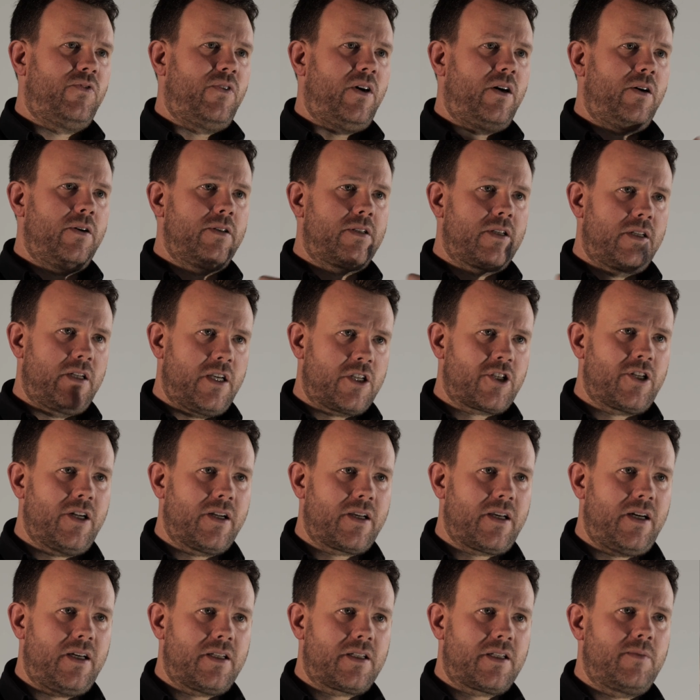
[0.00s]
For international
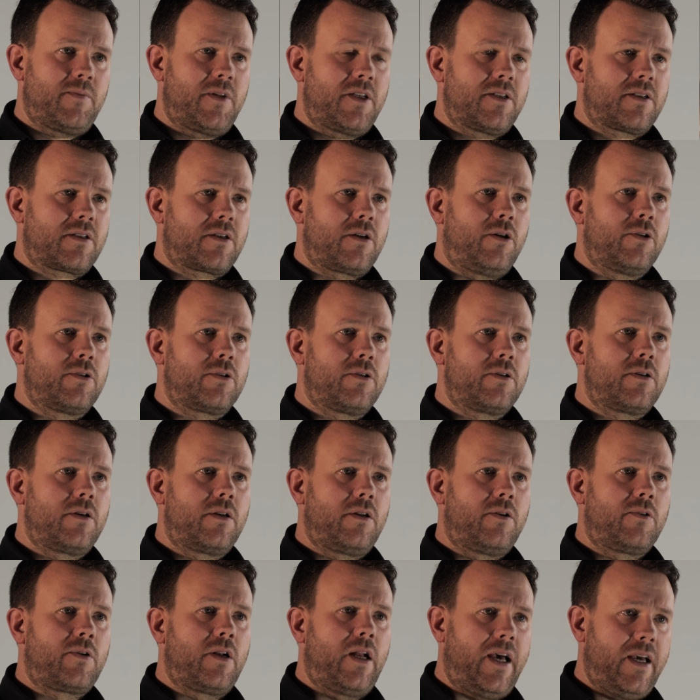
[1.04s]
customers, go to your
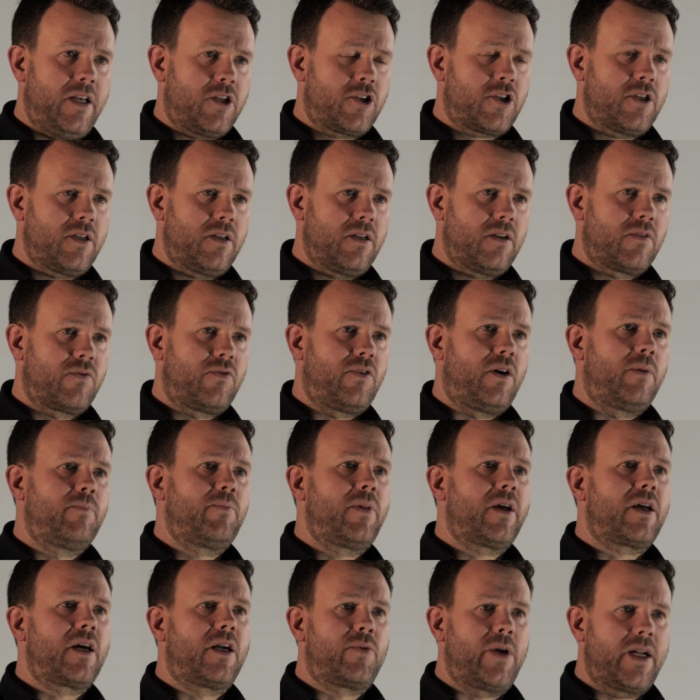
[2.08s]
local agent. For
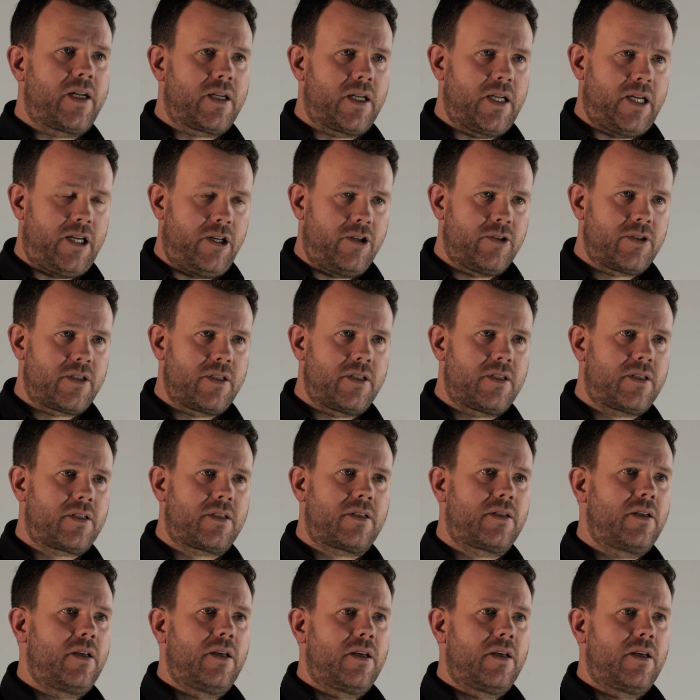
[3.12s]
bigger rental houses,